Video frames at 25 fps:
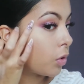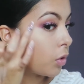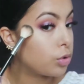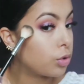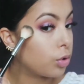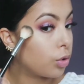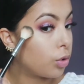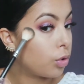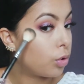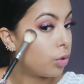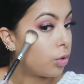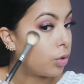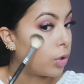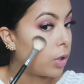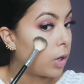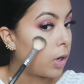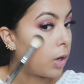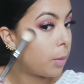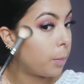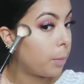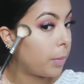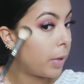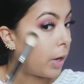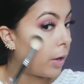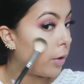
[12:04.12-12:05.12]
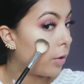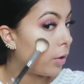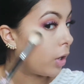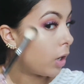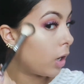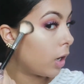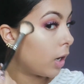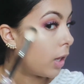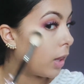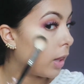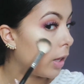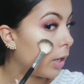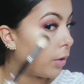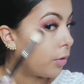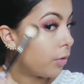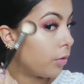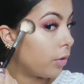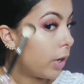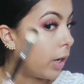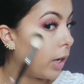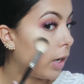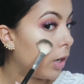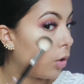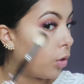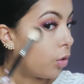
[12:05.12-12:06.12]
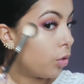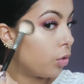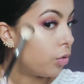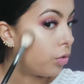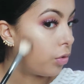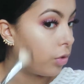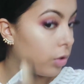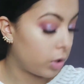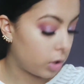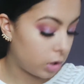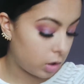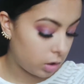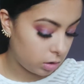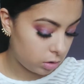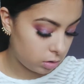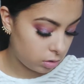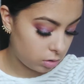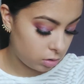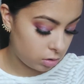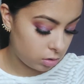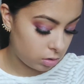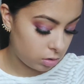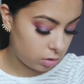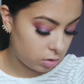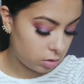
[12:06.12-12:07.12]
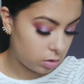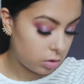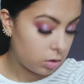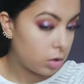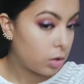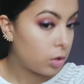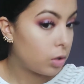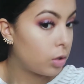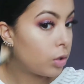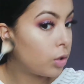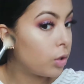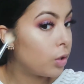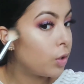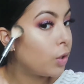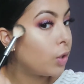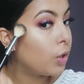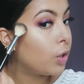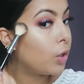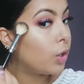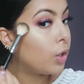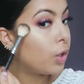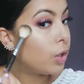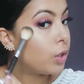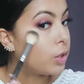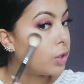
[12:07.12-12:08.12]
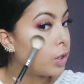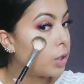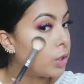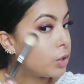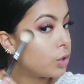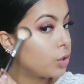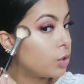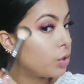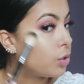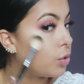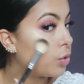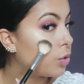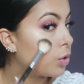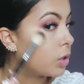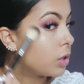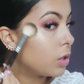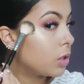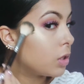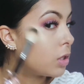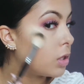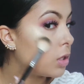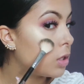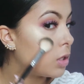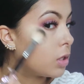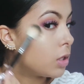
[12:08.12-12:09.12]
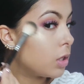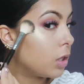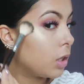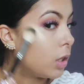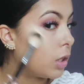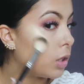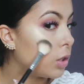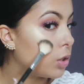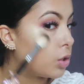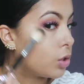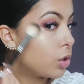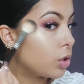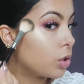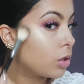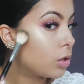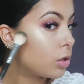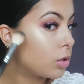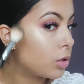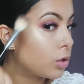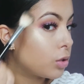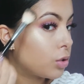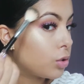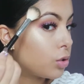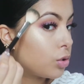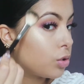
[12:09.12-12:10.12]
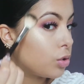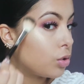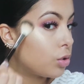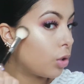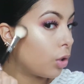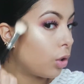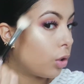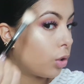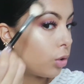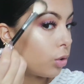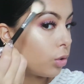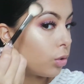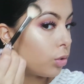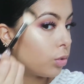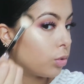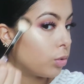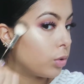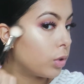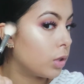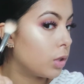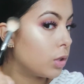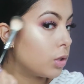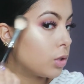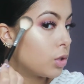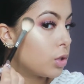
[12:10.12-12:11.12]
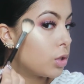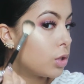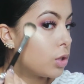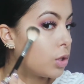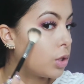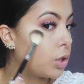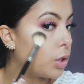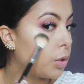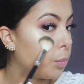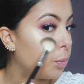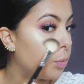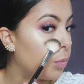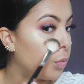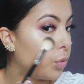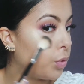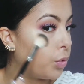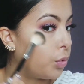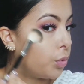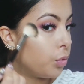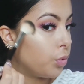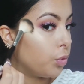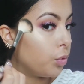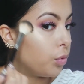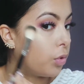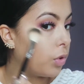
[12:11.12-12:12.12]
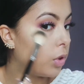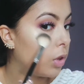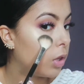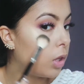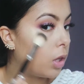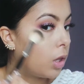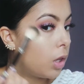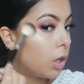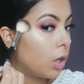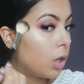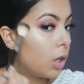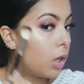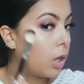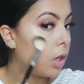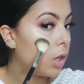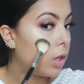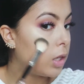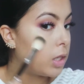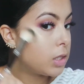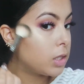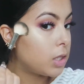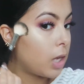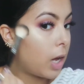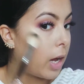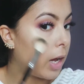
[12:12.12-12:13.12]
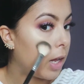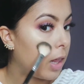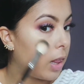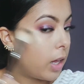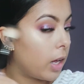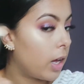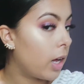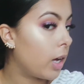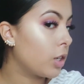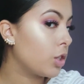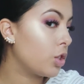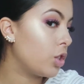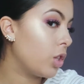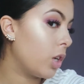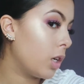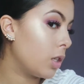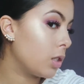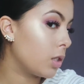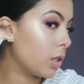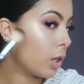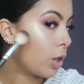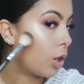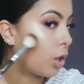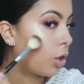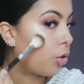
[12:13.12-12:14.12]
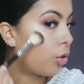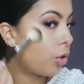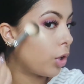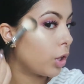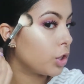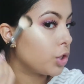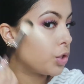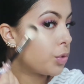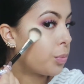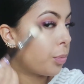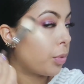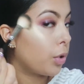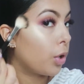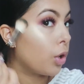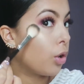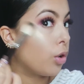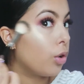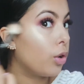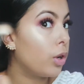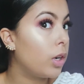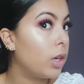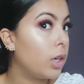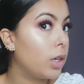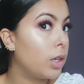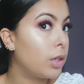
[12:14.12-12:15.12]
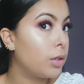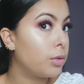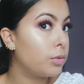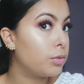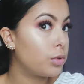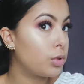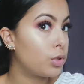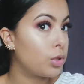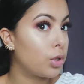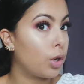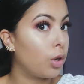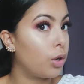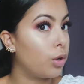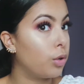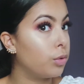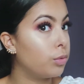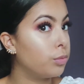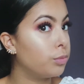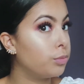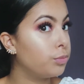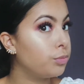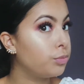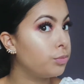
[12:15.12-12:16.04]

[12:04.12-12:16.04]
The gold powder highlight right over it. And as you can see, it just looks so smooth. This highlight actually has like crushed pearl in it, so